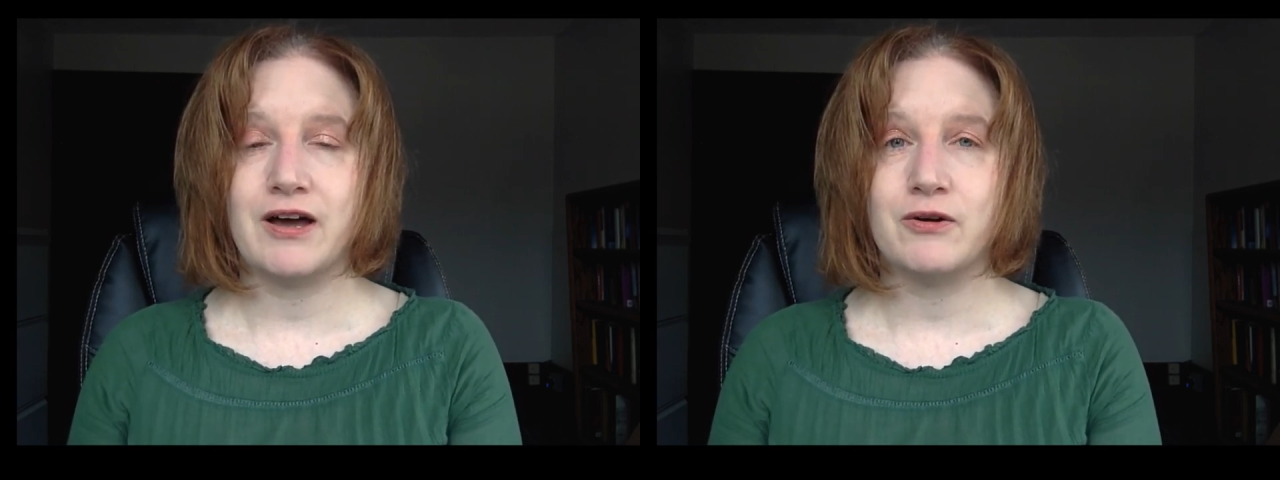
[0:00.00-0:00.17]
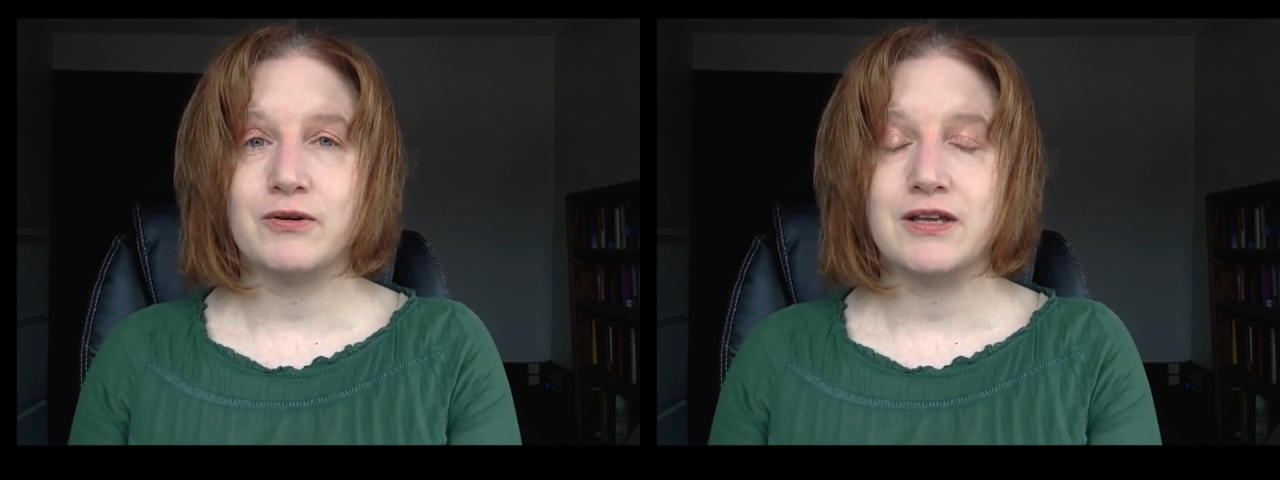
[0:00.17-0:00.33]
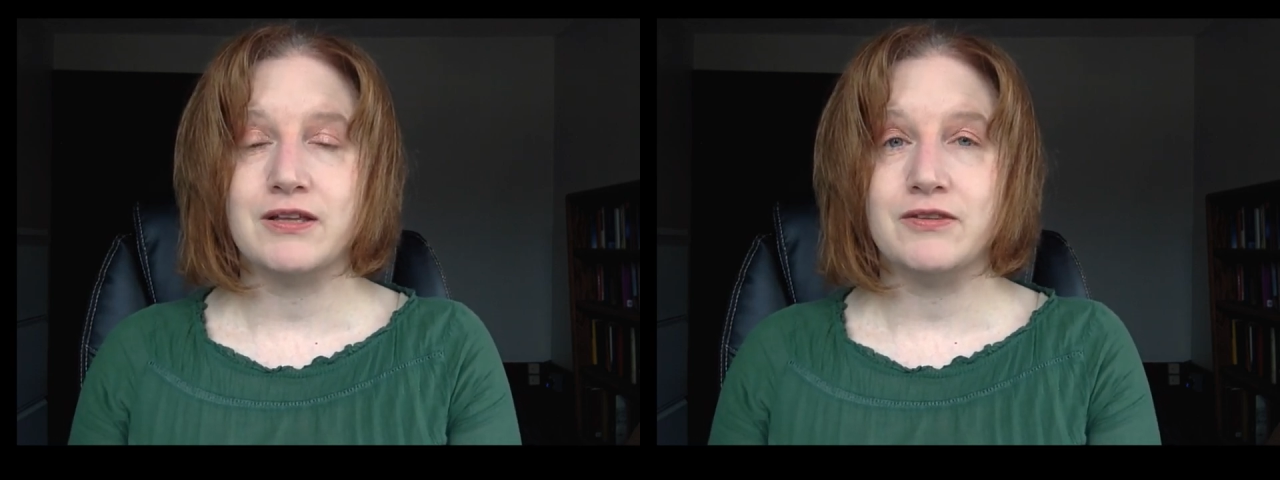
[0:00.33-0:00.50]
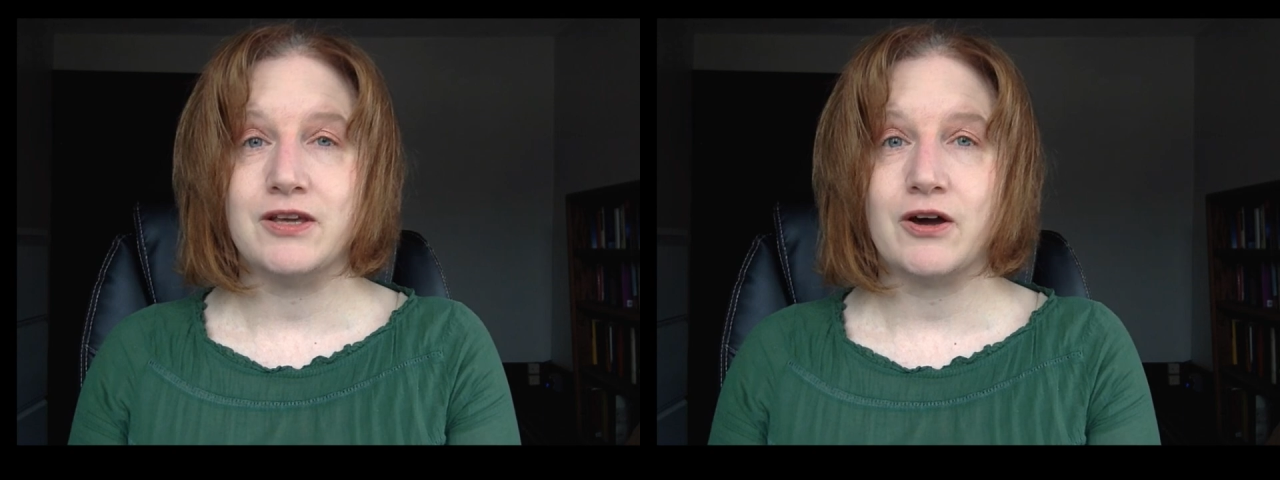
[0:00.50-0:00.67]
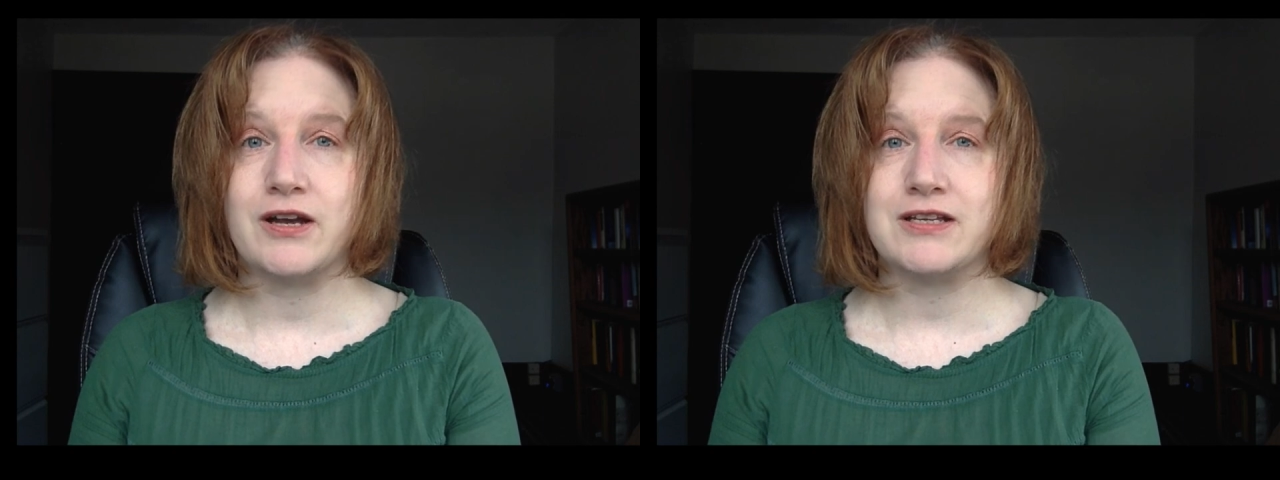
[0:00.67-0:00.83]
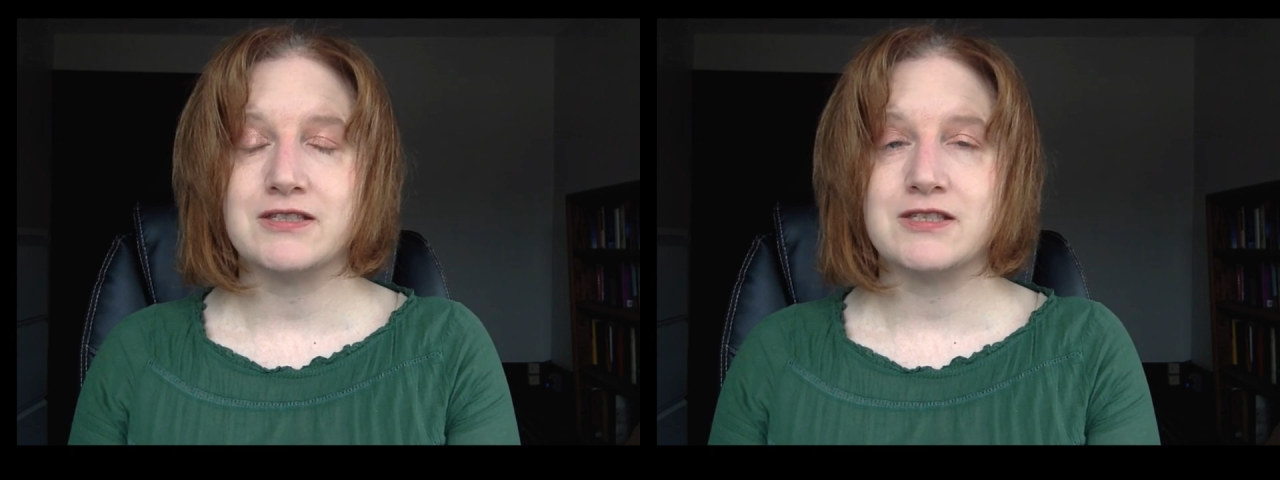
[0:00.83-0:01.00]
out in the
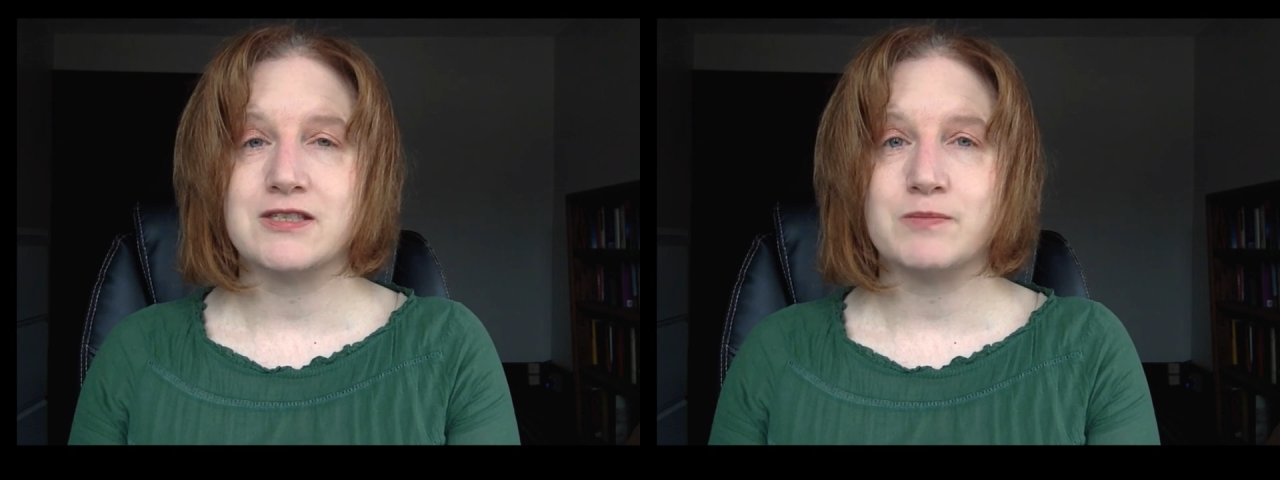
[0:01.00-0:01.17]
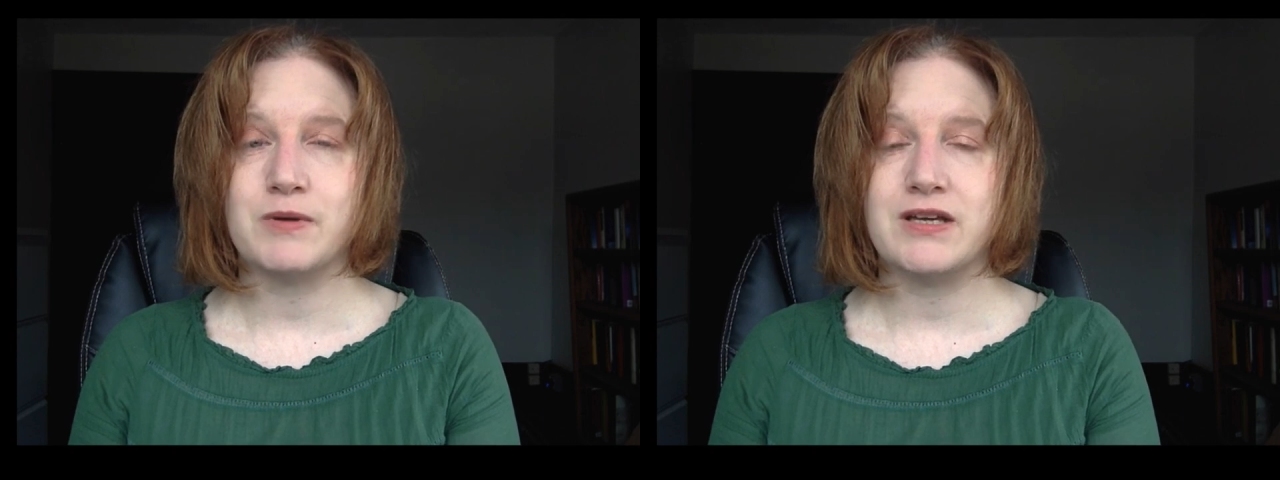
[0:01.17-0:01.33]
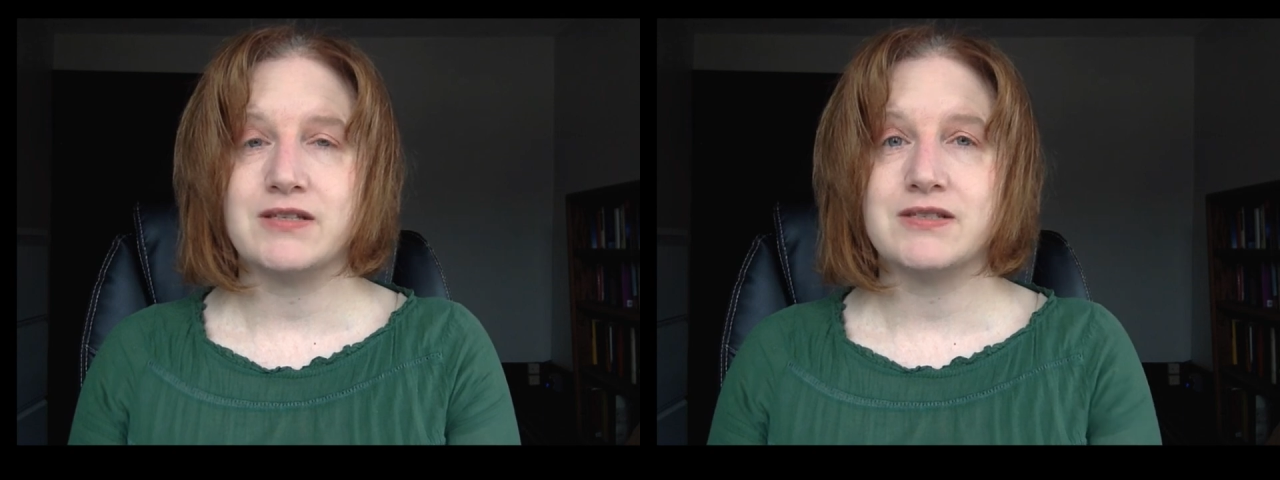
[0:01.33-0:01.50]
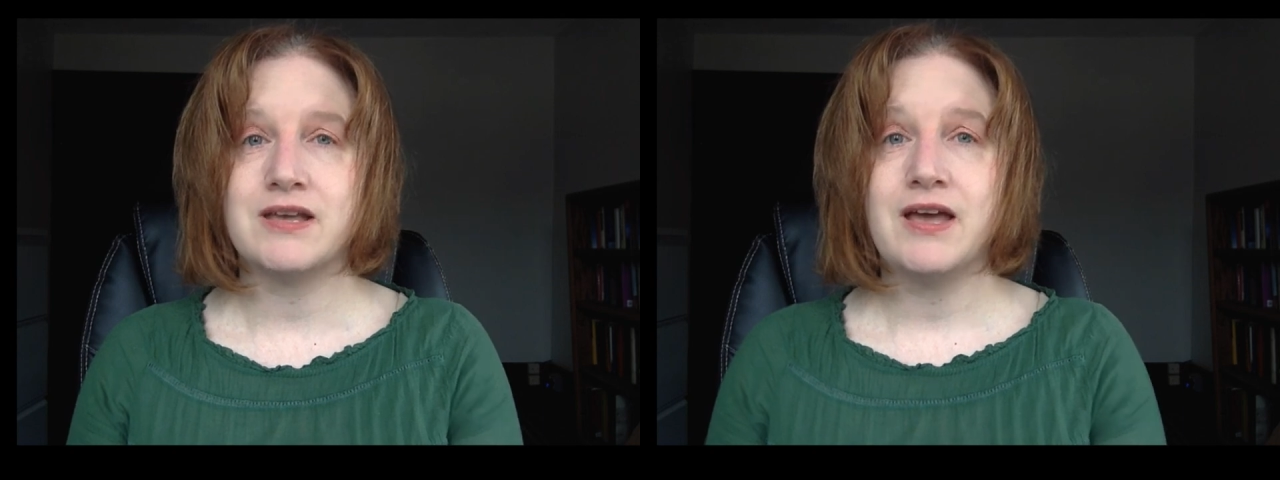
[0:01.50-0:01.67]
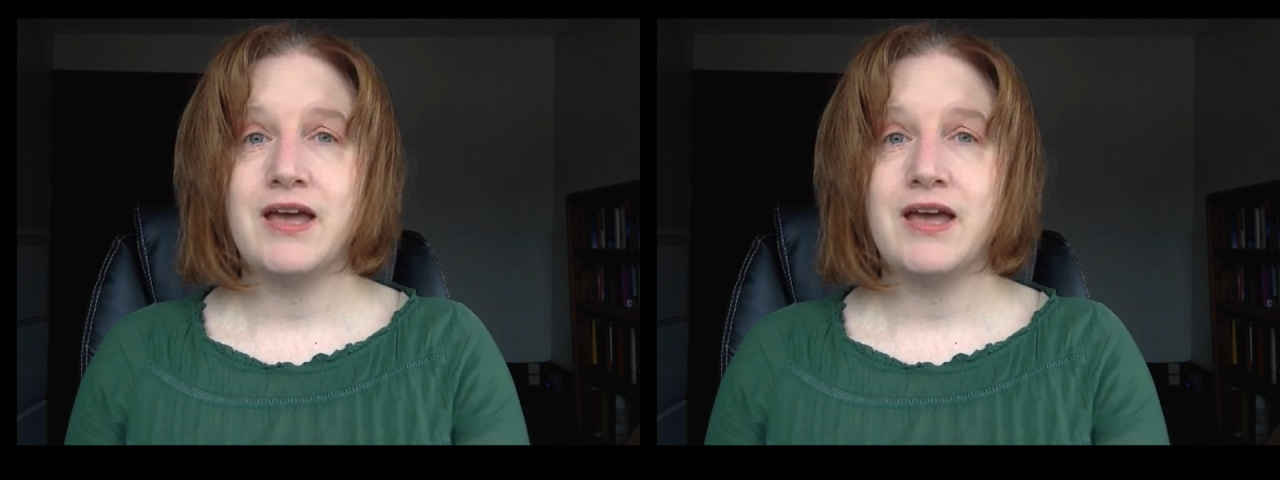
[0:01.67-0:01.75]
audience's space